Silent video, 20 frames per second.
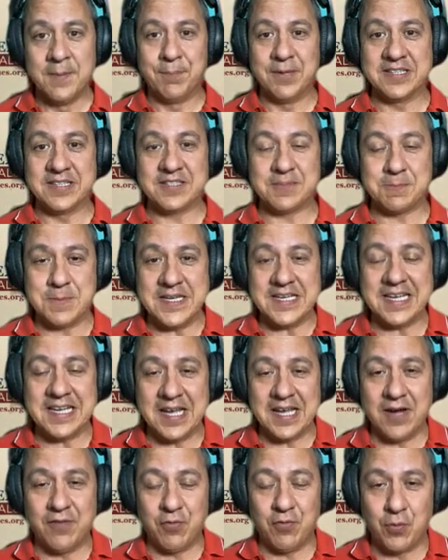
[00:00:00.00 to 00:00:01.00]
But
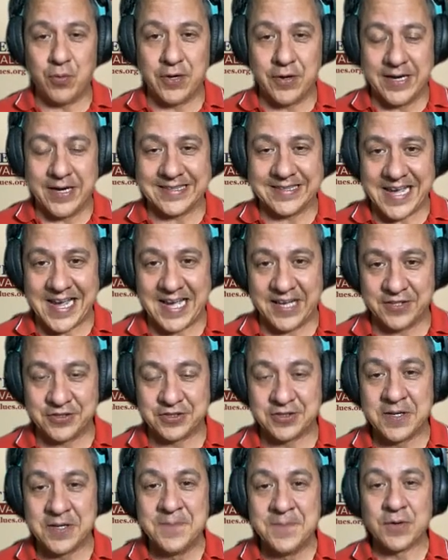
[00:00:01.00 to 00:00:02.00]
speaking of when we were at the
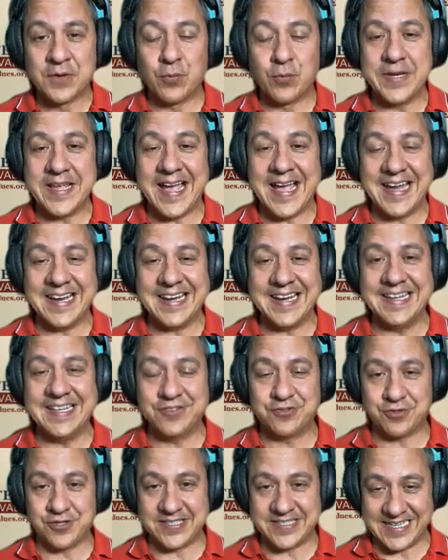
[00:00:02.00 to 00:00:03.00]
House, we had an
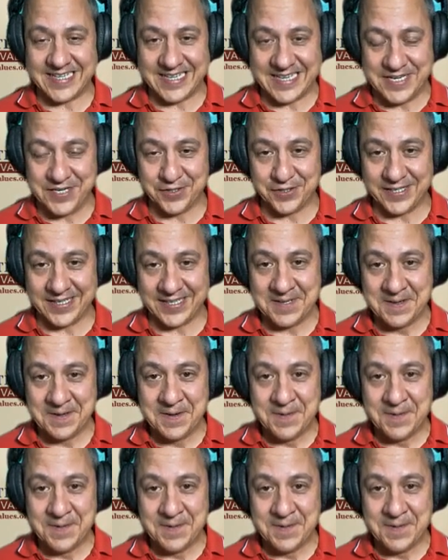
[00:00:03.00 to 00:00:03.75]
interesting hearing.